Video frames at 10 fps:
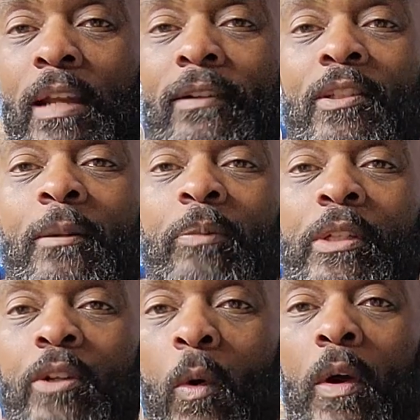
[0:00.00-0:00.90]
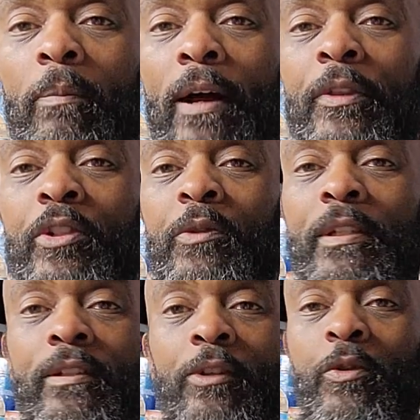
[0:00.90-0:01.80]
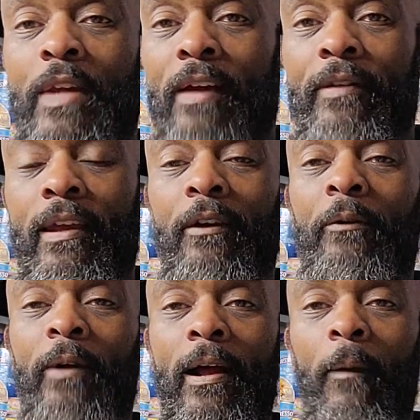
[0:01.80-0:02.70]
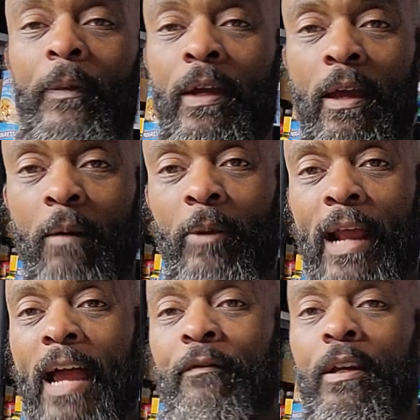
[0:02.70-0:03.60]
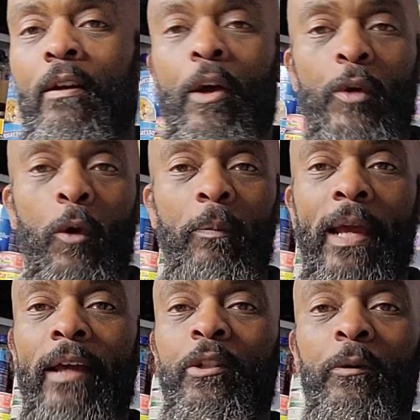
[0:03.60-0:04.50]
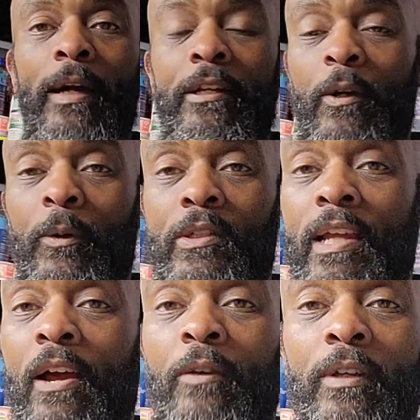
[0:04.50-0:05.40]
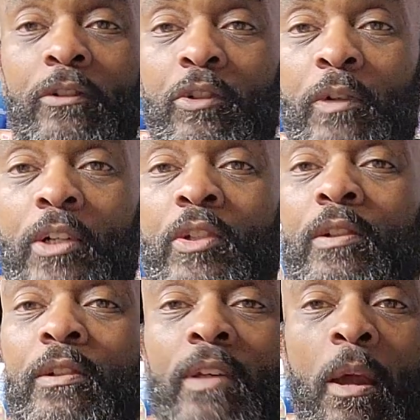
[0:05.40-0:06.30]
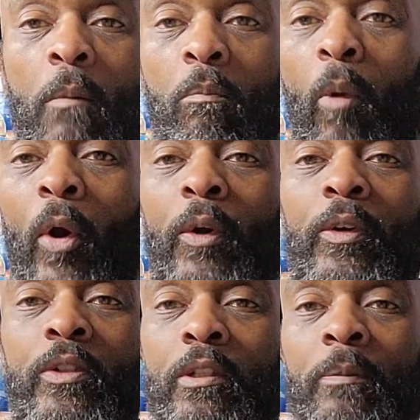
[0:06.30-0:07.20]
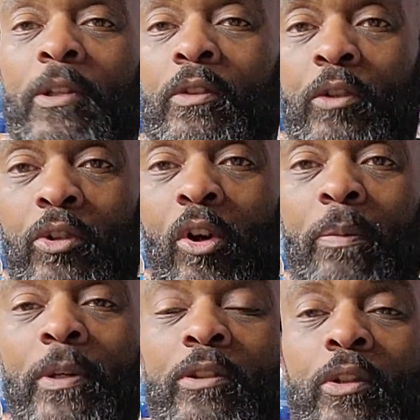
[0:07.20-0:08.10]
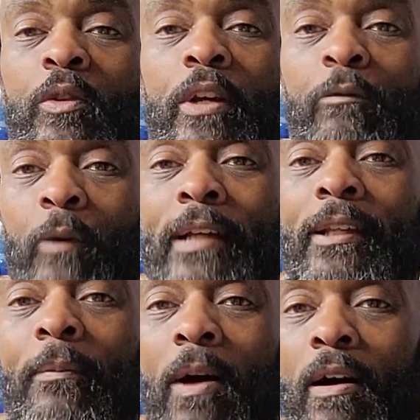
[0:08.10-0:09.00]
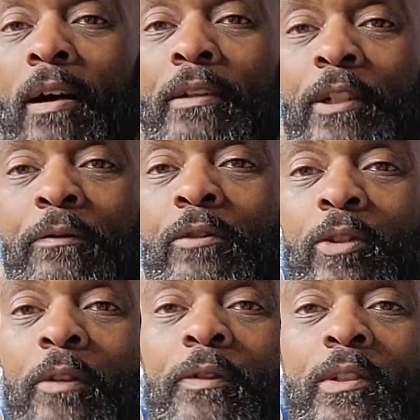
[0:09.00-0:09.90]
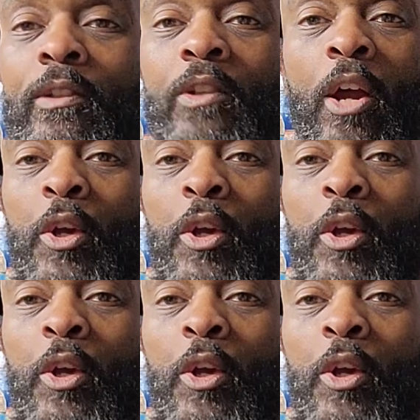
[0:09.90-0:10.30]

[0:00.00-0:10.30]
not simply going by the streets that you navigate around, but having a notepad to write notes down, instructions, markers, especially Sharpies, so you can write them on different surfaces.